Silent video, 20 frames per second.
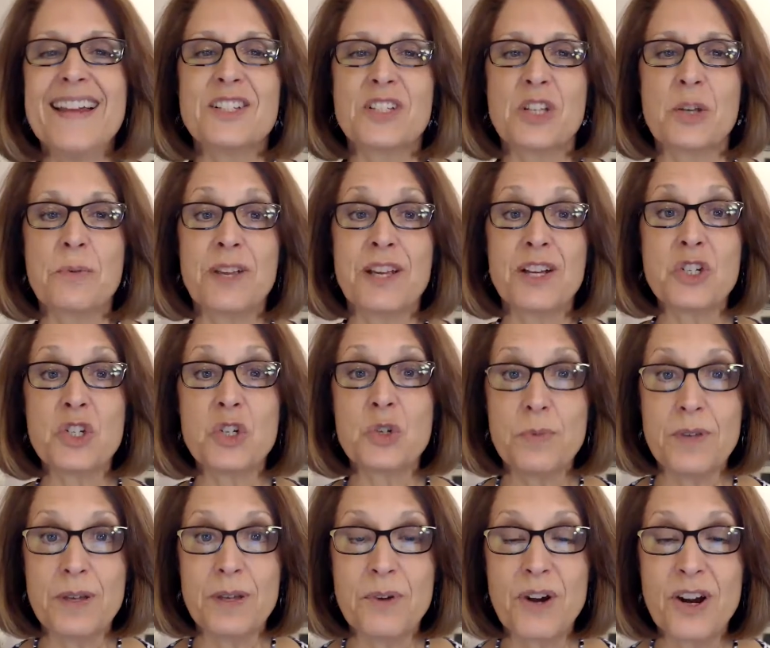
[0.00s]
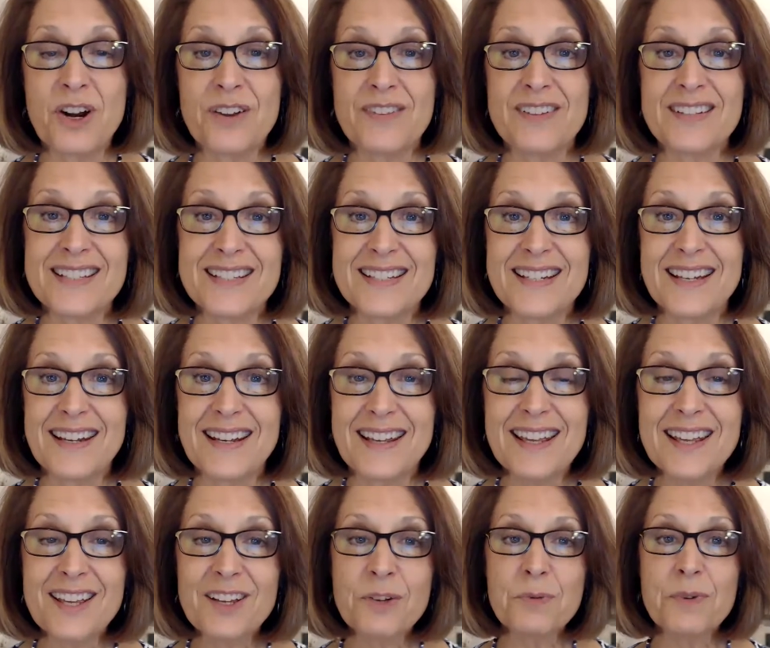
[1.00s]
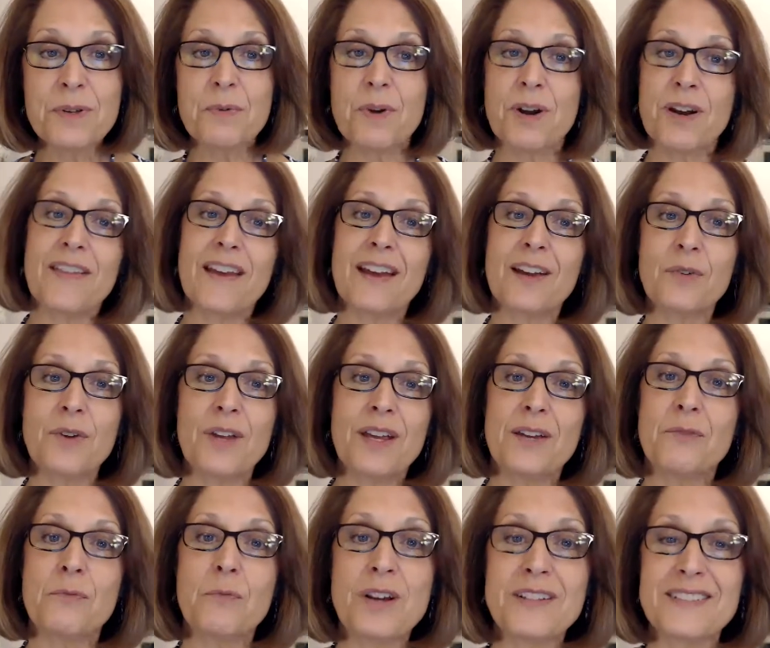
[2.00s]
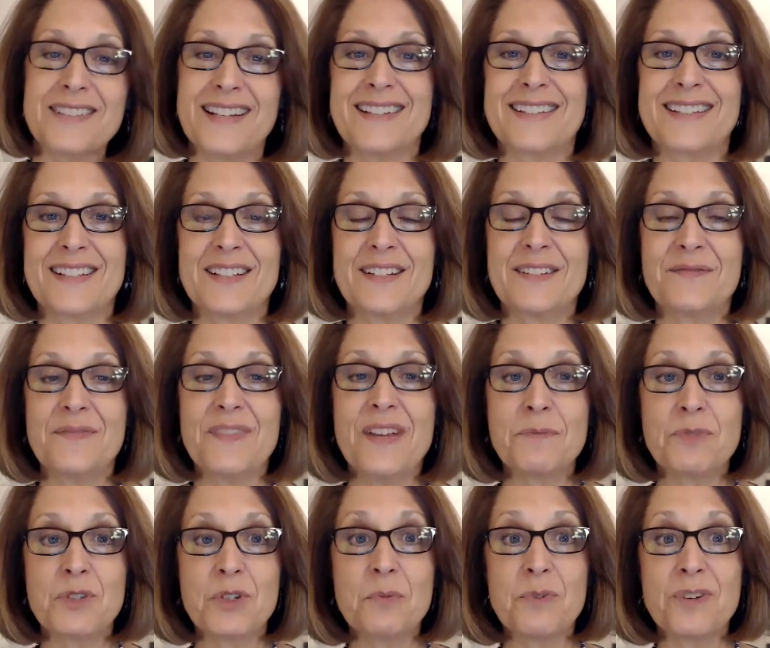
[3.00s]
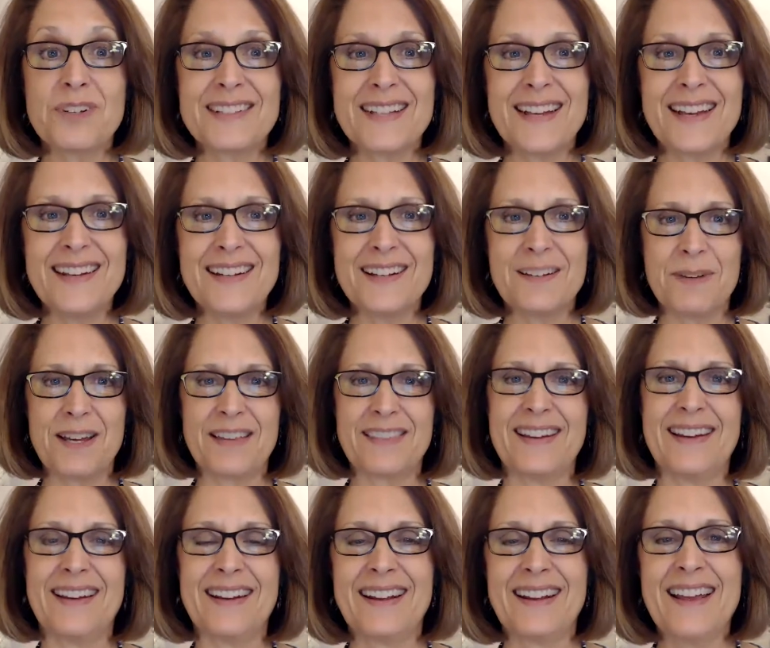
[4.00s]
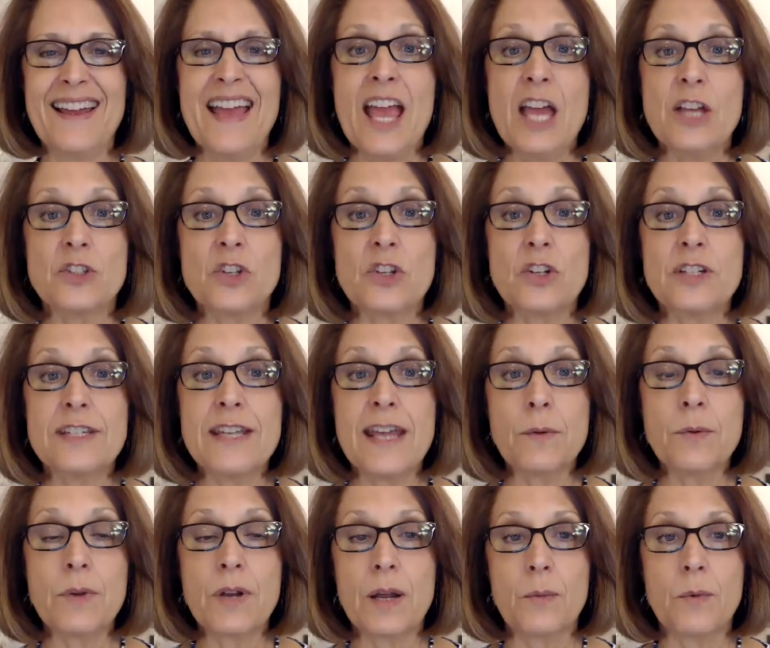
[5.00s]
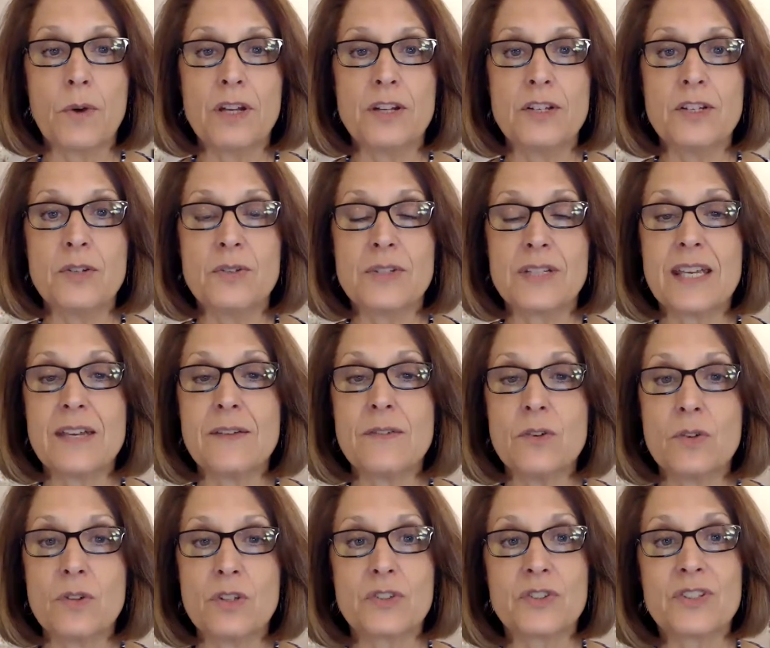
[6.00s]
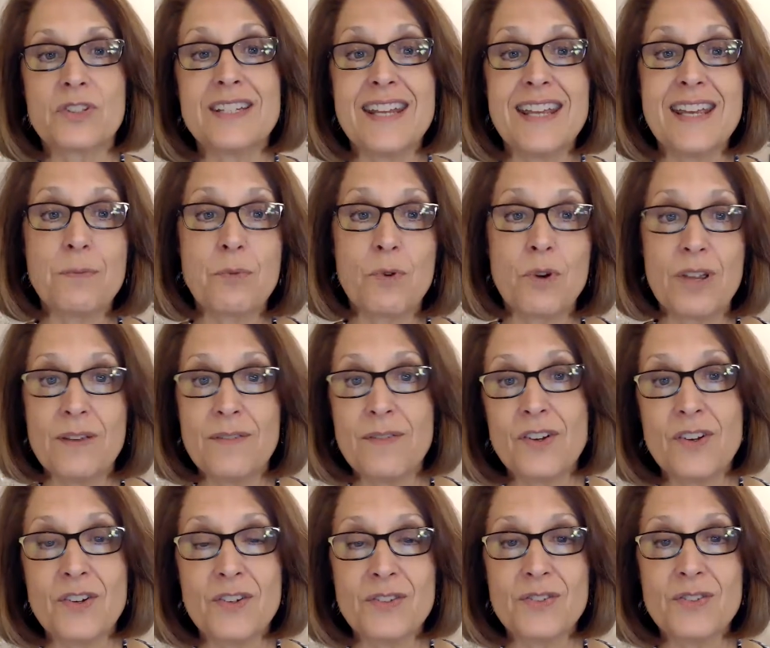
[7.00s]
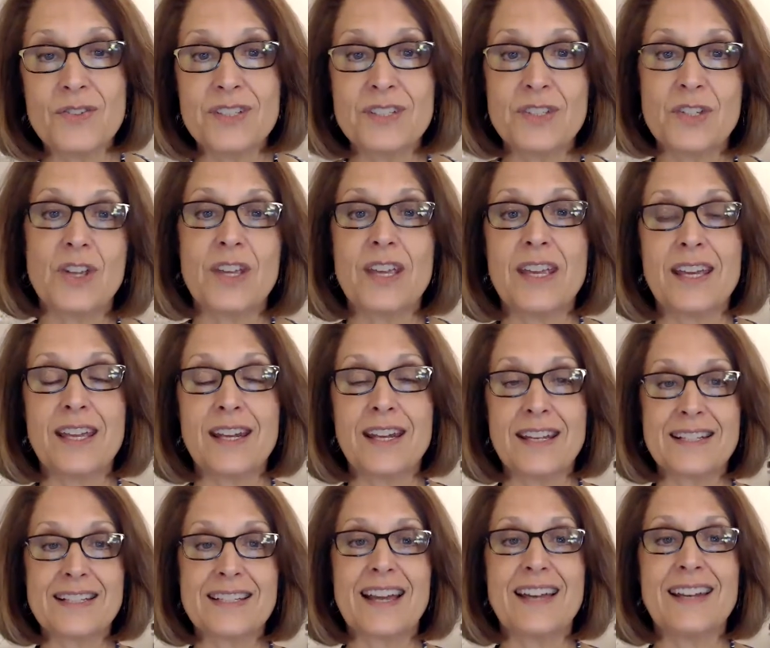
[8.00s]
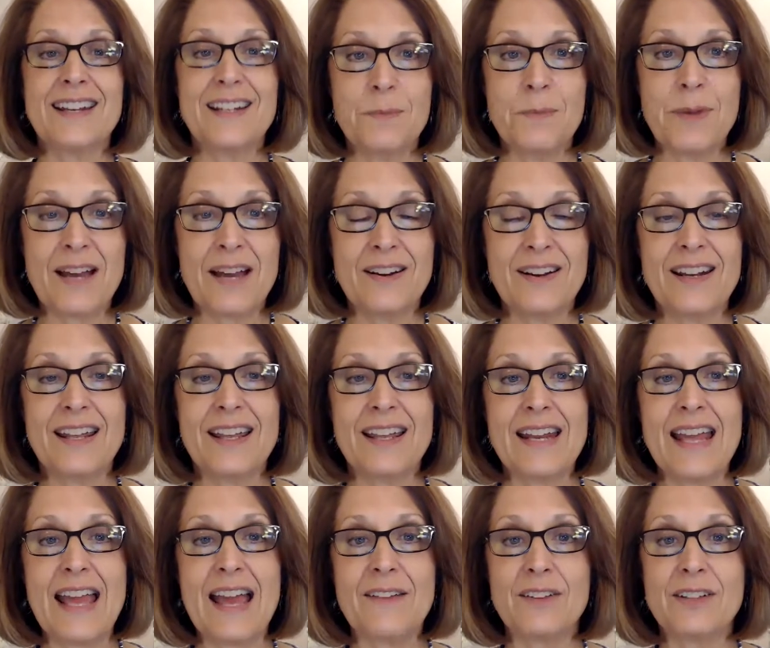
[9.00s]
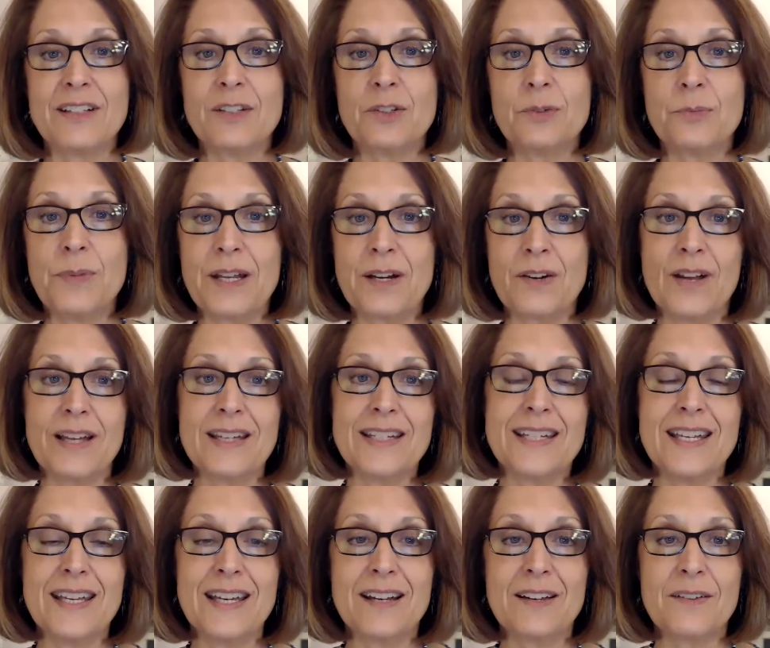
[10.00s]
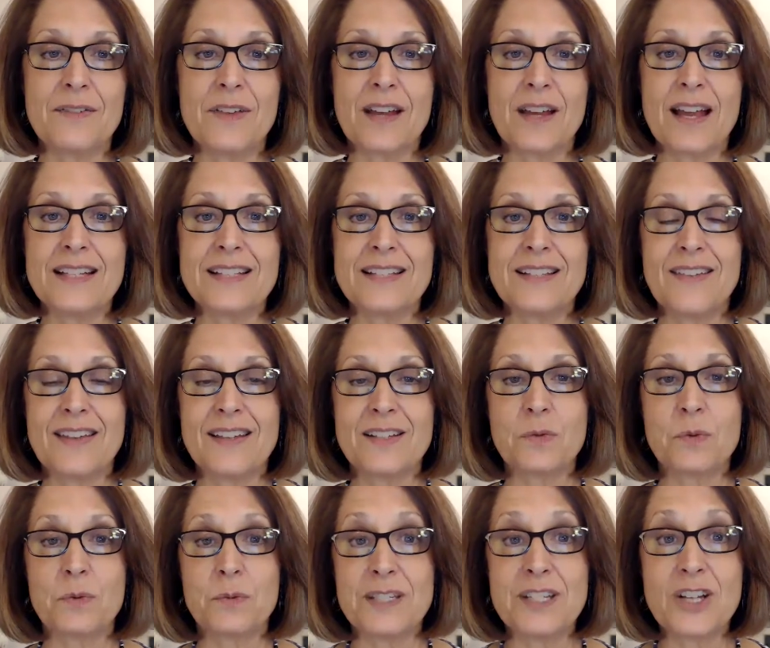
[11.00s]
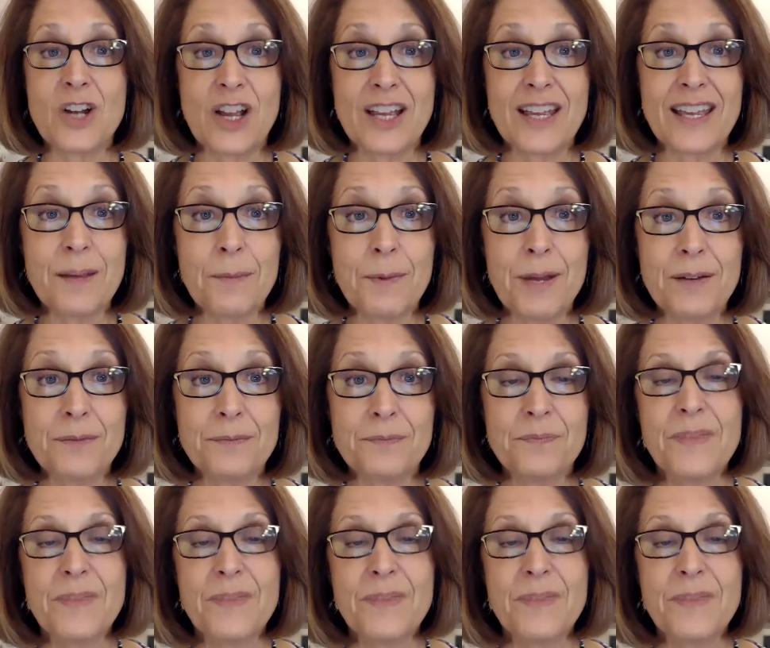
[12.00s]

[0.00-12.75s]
So, because you'll be a part of this study, you'll be a part of that creative process. I'm super excited about that. So today what I want to do is give you a little sneak preview so you can get excited about it and have a little better idea of the kinds of things we'll be talking about.